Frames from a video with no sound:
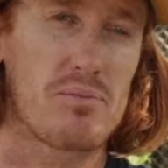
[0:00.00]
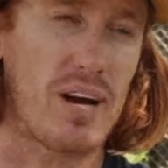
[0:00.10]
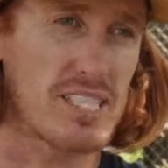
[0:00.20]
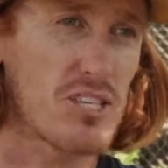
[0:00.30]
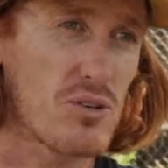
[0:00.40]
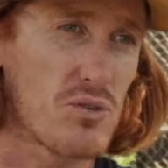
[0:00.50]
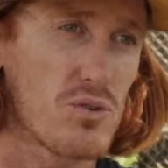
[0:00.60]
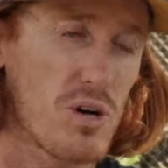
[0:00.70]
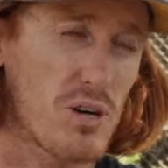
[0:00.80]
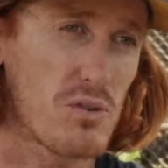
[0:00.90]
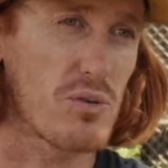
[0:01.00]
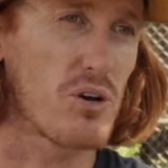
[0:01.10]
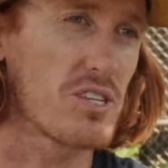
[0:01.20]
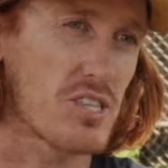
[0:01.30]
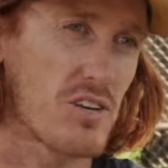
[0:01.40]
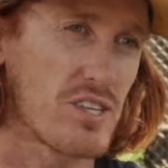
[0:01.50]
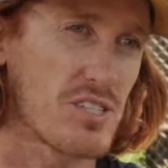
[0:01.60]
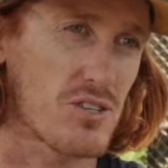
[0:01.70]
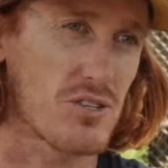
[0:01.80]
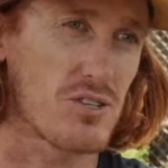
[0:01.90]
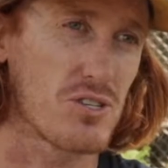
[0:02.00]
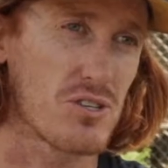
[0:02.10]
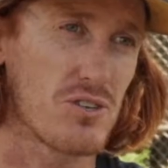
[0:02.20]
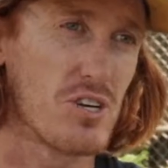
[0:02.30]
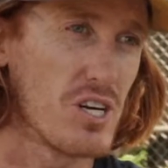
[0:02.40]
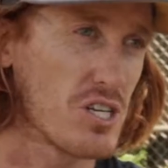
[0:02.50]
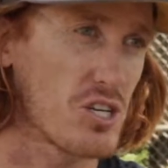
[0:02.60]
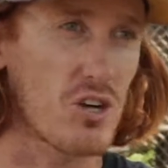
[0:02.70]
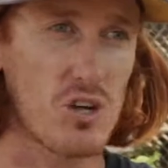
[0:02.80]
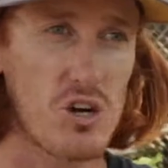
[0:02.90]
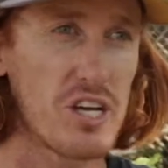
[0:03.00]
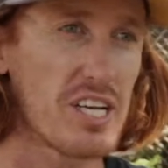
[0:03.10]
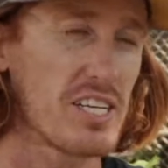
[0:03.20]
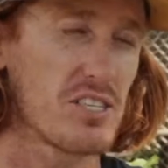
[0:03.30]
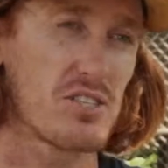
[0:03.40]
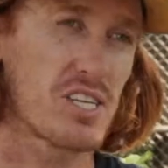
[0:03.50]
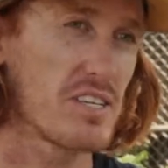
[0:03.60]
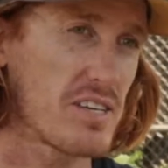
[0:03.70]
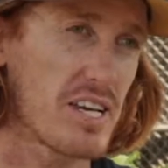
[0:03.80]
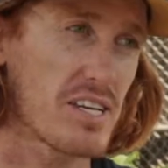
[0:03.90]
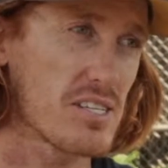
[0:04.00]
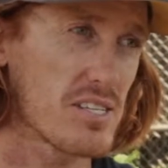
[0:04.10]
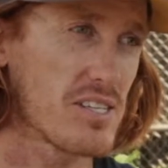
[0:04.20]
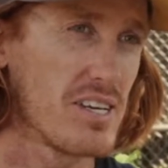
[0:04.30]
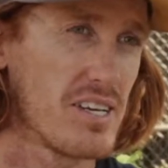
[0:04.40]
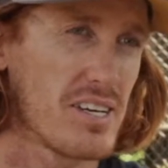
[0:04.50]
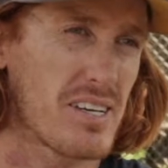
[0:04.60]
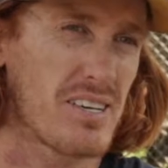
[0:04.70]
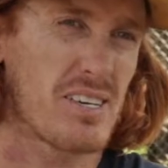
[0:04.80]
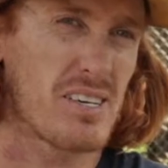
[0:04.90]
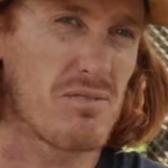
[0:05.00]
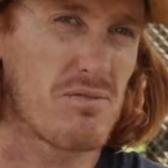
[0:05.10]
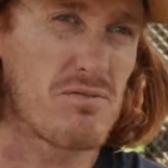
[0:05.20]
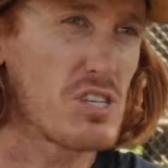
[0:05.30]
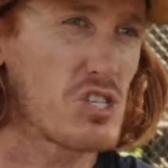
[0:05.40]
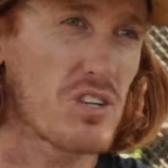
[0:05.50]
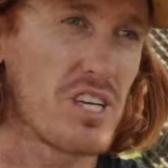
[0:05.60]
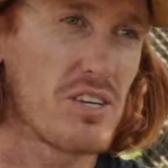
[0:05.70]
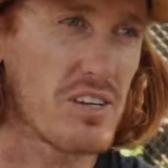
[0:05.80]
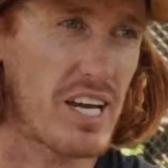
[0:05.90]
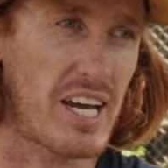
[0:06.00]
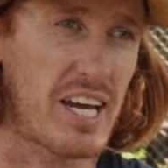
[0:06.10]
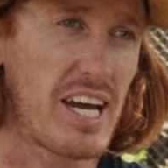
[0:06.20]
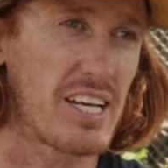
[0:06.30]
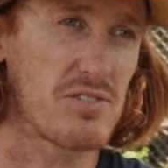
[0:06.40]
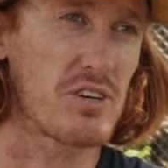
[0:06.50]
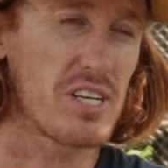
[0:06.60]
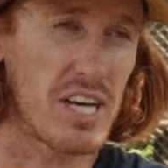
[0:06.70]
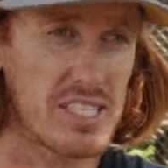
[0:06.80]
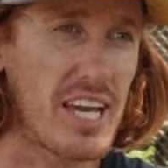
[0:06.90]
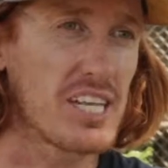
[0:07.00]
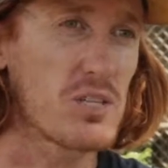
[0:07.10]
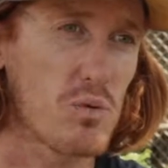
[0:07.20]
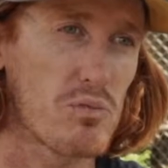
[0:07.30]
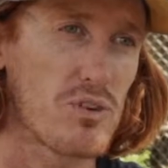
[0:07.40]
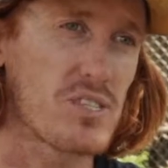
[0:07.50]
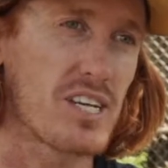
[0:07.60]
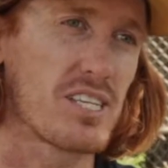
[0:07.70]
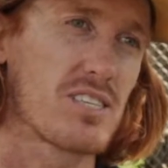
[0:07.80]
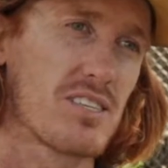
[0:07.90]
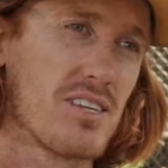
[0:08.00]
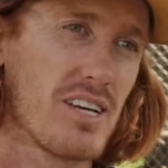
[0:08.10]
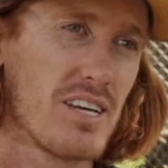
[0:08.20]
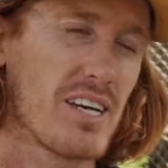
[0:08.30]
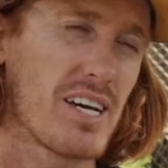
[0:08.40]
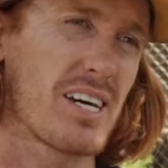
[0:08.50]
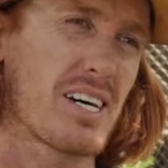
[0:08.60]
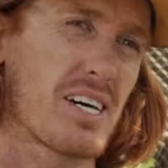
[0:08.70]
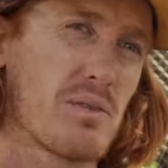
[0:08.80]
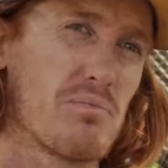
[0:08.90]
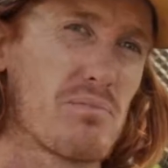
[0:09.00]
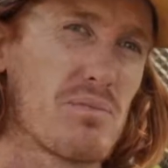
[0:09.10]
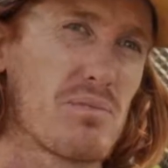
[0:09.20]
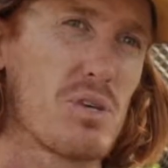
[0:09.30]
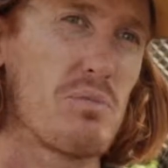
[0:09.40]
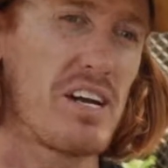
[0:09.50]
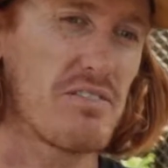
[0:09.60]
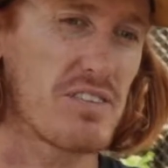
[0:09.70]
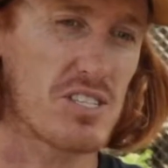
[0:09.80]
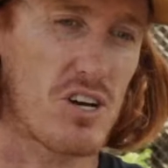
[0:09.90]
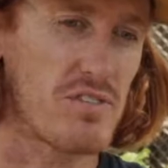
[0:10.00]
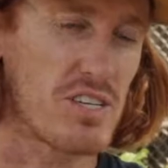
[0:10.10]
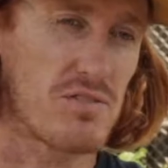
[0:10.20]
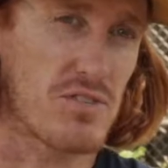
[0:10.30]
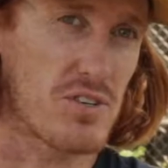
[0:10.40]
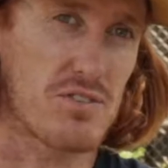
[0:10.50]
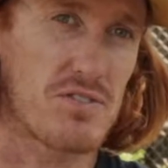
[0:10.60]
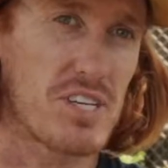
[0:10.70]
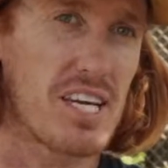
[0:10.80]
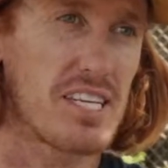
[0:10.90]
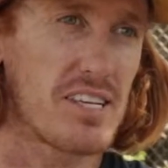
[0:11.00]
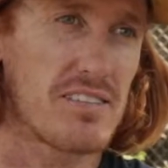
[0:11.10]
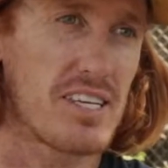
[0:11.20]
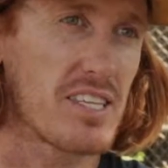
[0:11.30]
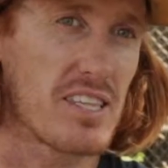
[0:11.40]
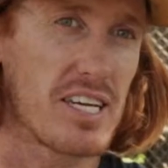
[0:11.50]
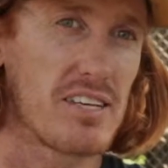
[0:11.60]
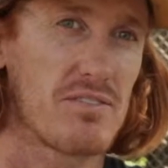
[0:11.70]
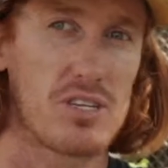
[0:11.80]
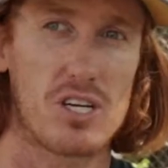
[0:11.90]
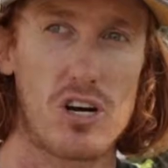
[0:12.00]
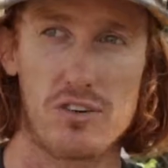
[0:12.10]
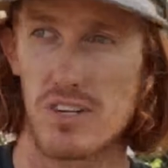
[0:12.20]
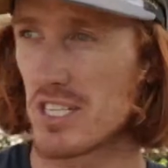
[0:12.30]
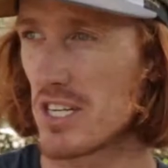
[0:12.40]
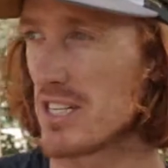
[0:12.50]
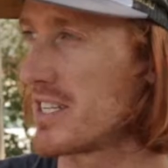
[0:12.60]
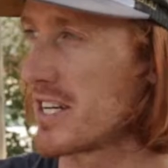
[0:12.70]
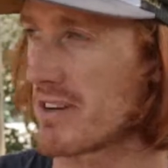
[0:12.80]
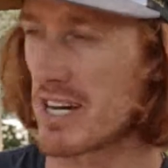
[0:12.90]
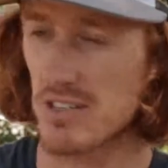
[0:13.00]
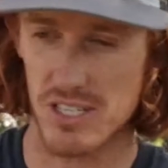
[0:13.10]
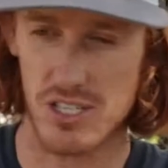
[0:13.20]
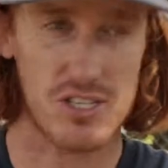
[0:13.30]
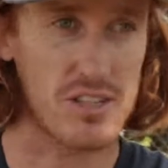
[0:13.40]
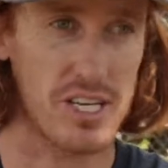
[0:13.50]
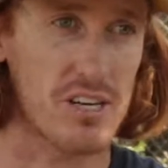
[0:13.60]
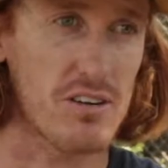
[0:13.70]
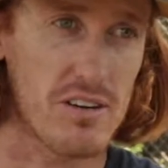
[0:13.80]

practical components of it, so you're learning and you see things visually, and it's a tangible process. The benefits of it for kids, I think that the concretes you can see around us are just, the